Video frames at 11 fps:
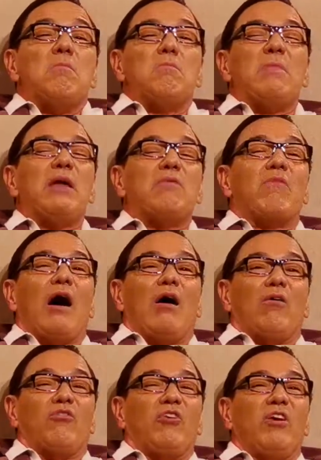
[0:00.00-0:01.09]

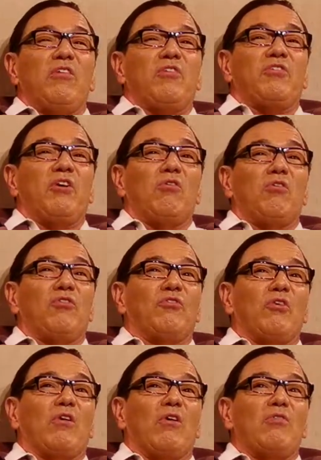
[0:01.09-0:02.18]
Meanwhile, she's still
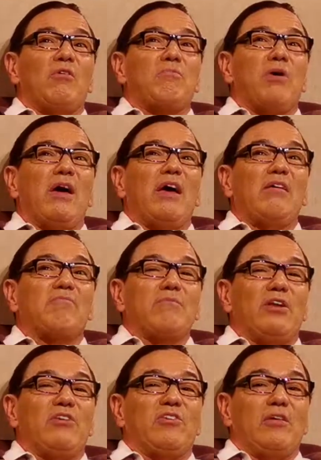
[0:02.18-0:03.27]
stuck on the
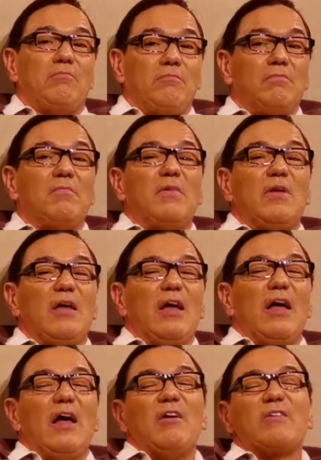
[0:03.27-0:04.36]
pavement.
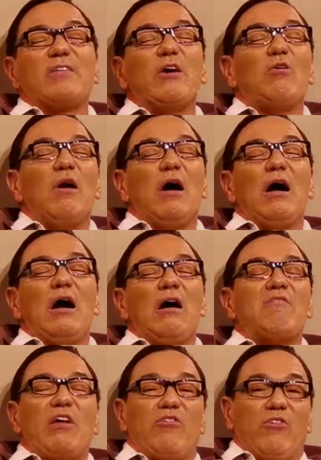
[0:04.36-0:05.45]
So,
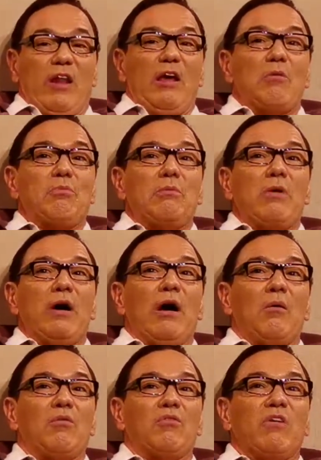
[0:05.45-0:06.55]
eventually, I put my
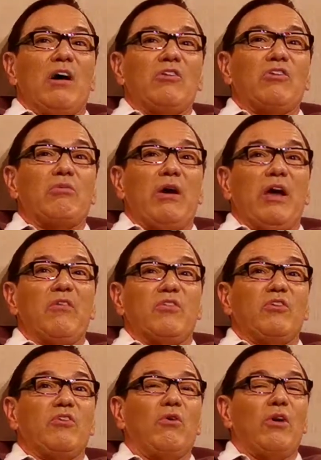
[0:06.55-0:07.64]
arms round her waist
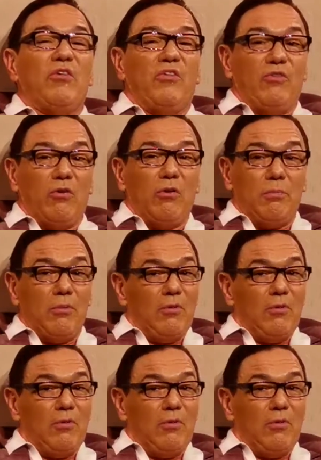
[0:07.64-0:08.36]
and hoist her up.